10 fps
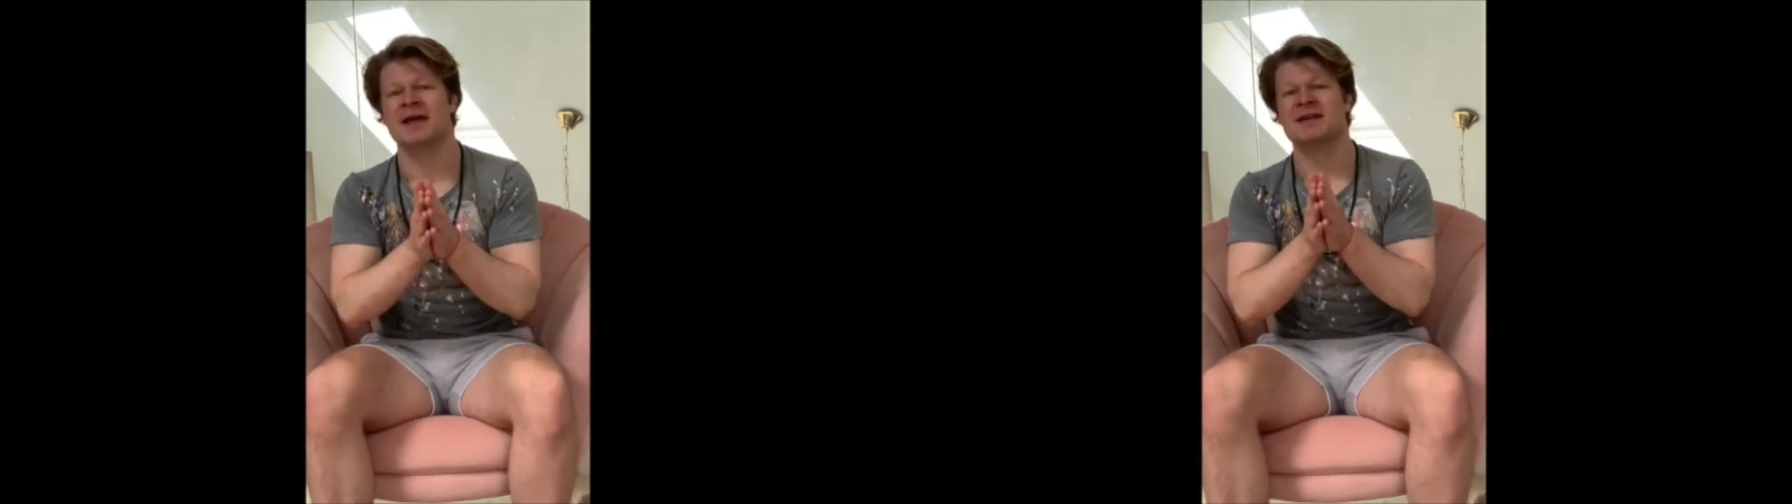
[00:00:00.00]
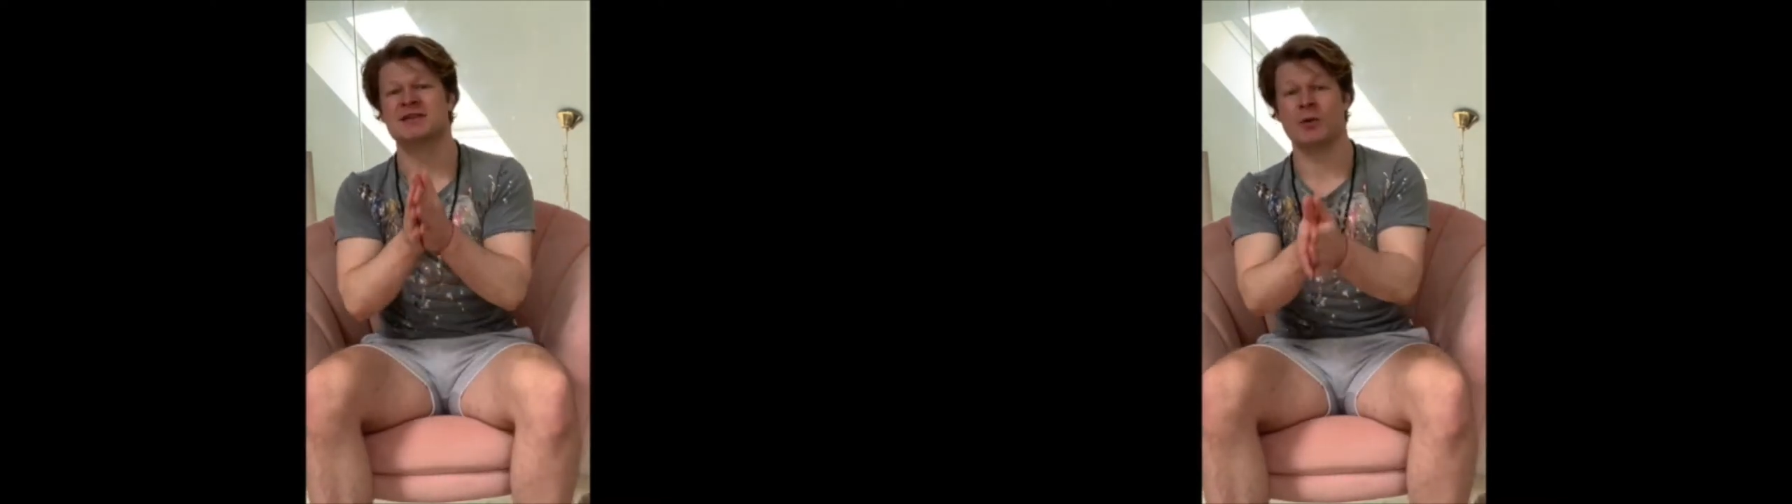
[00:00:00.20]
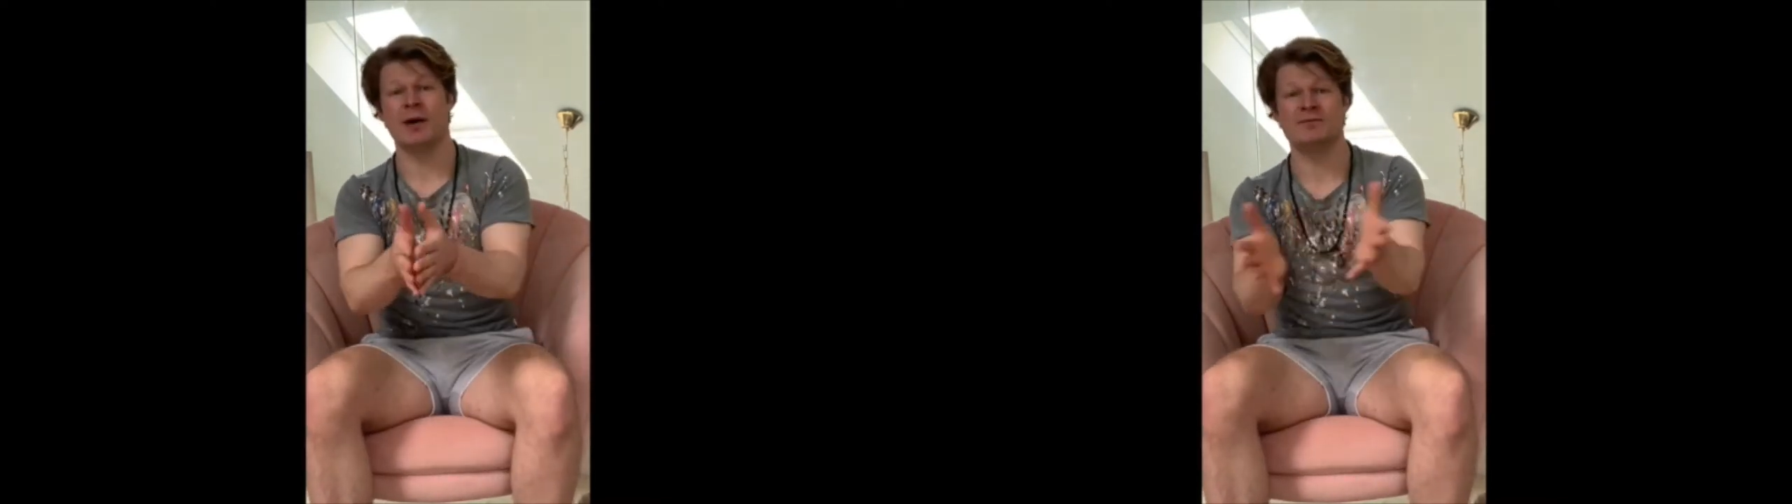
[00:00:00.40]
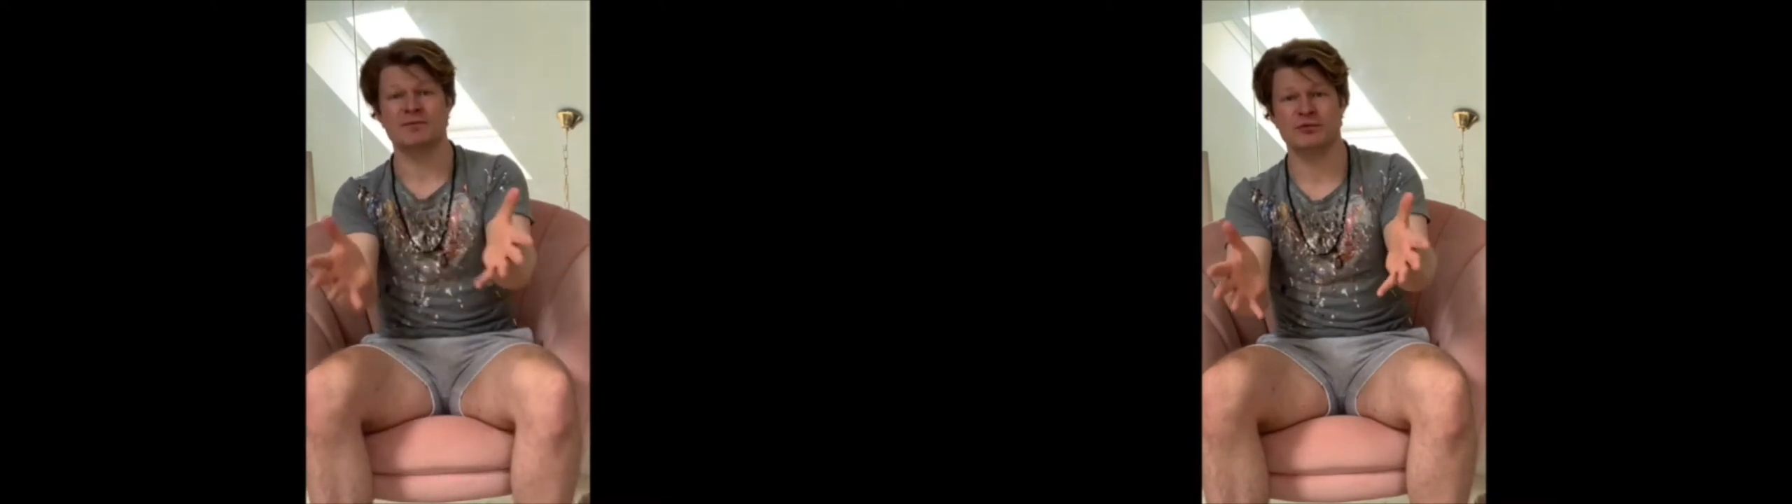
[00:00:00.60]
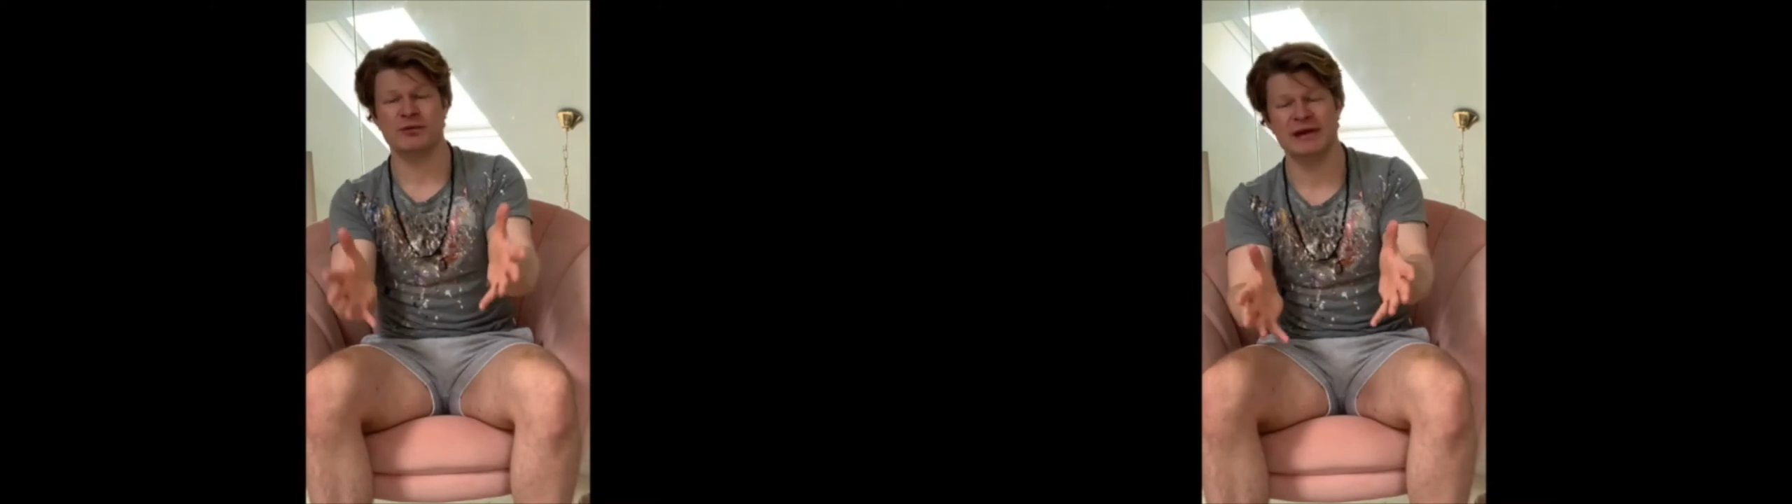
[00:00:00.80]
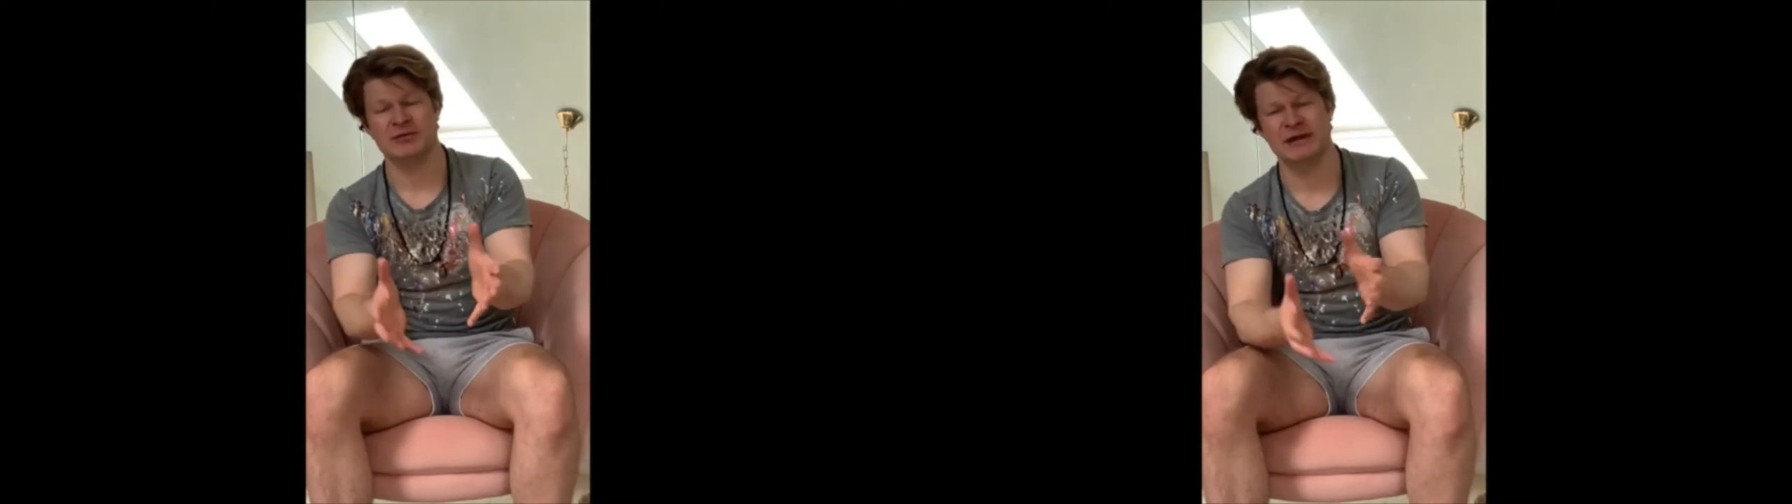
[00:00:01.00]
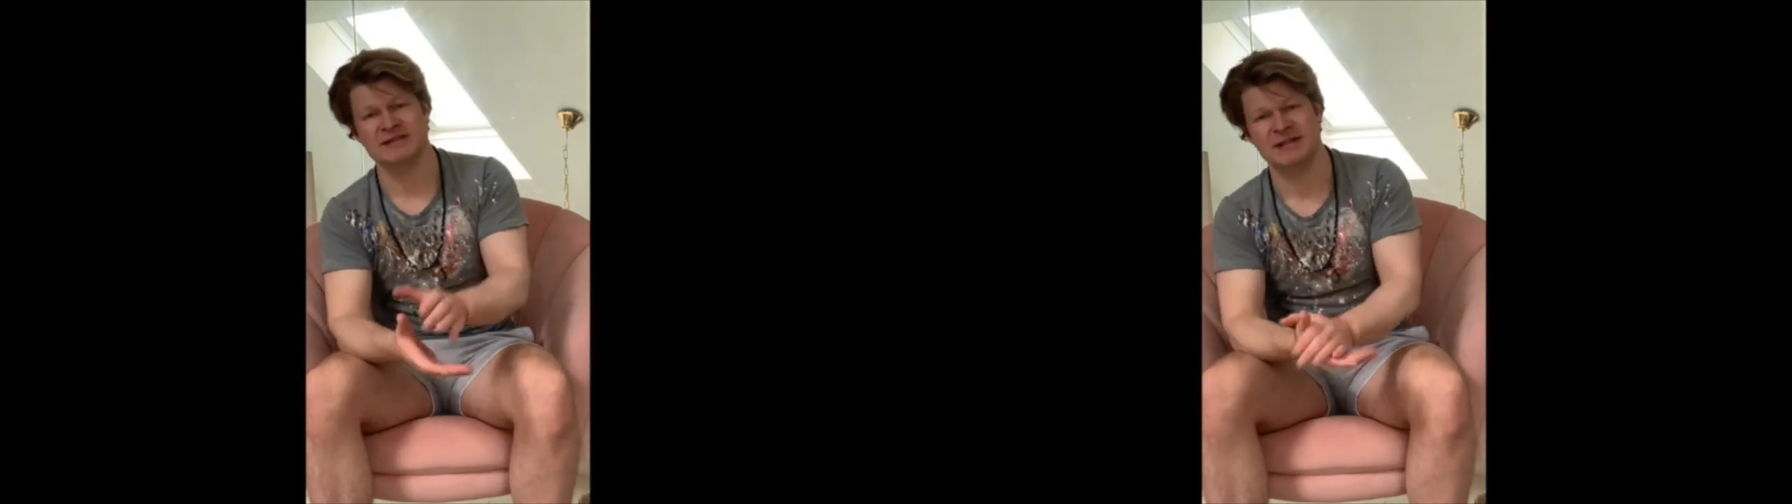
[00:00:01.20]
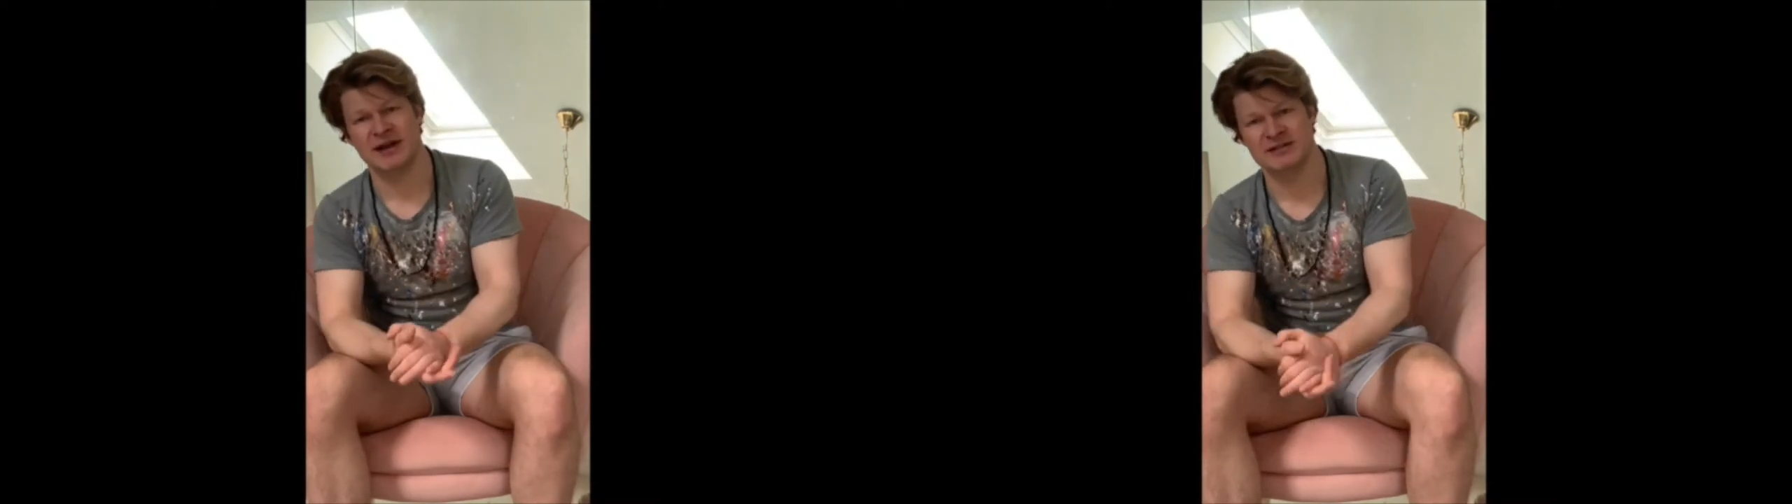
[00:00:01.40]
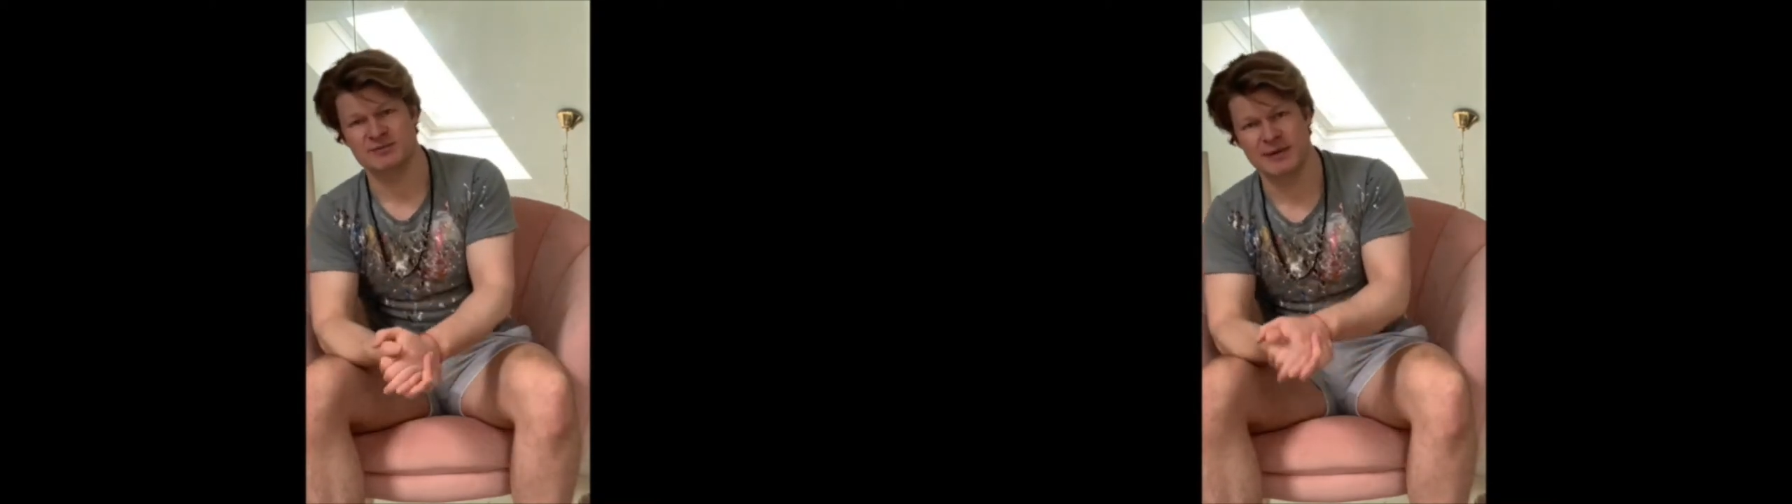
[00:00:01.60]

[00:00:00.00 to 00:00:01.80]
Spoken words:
So I'm really, really delighted